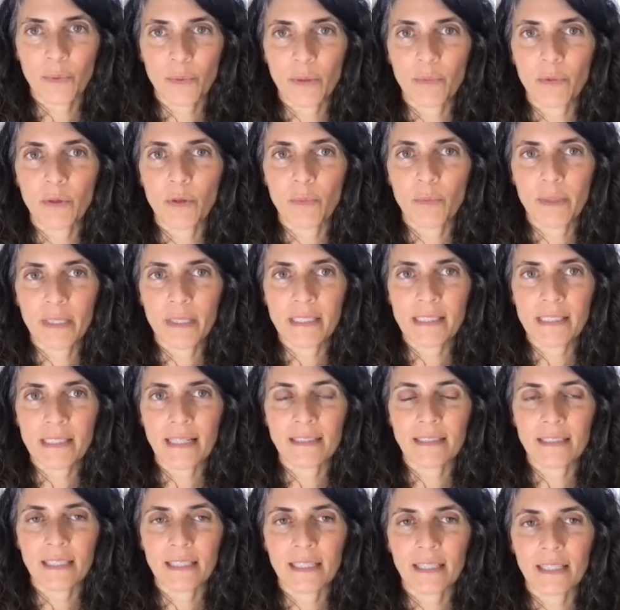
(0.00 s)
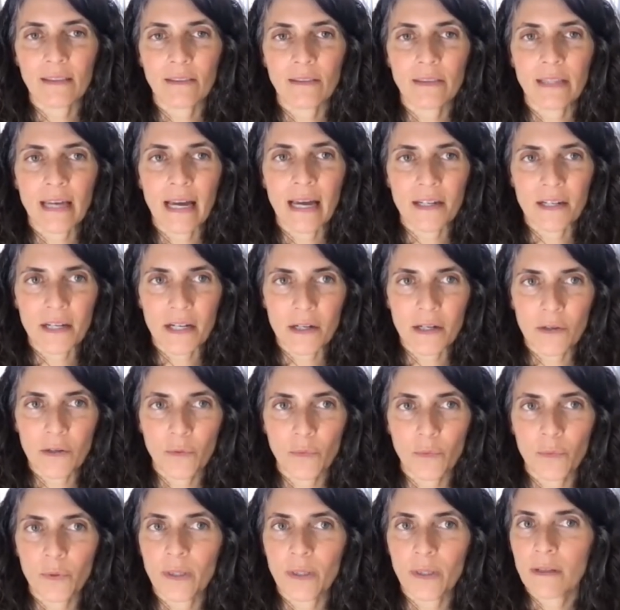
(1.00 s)
we will be sending that
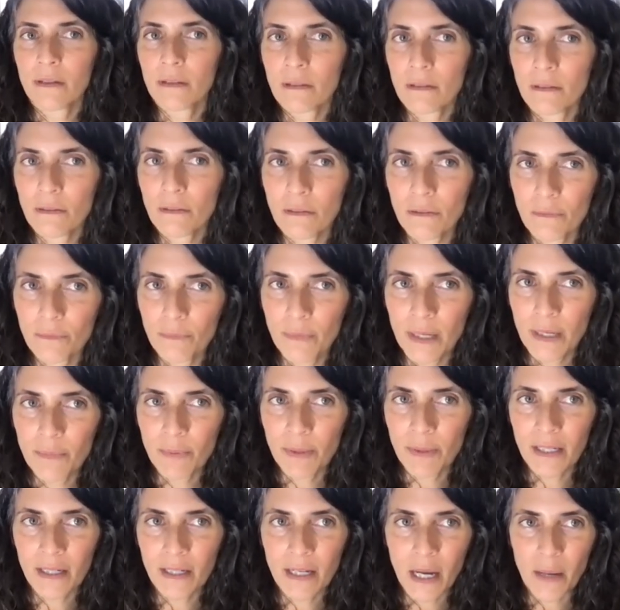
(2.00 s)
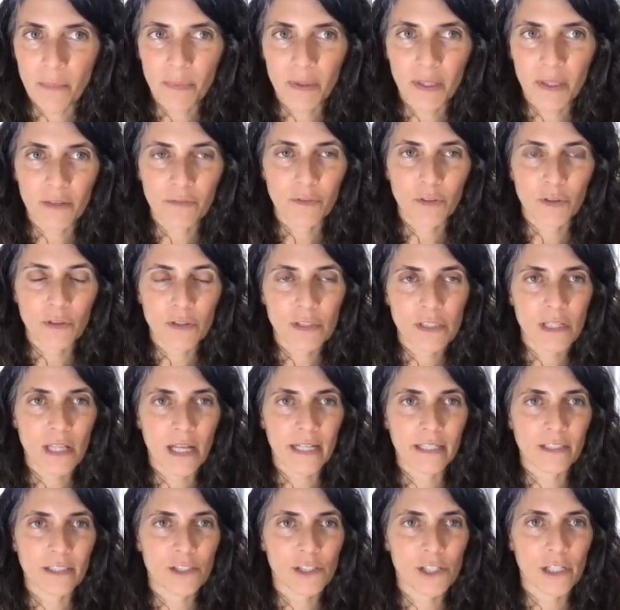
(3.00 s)
out with maybe a copy of your
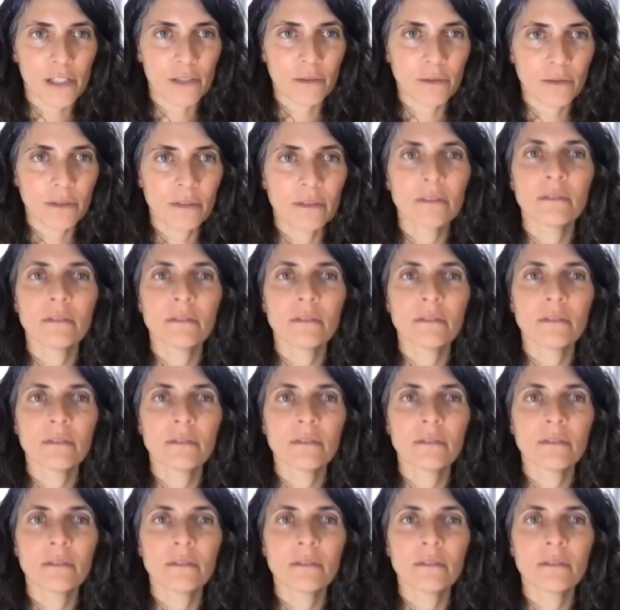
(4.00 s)
slideshow.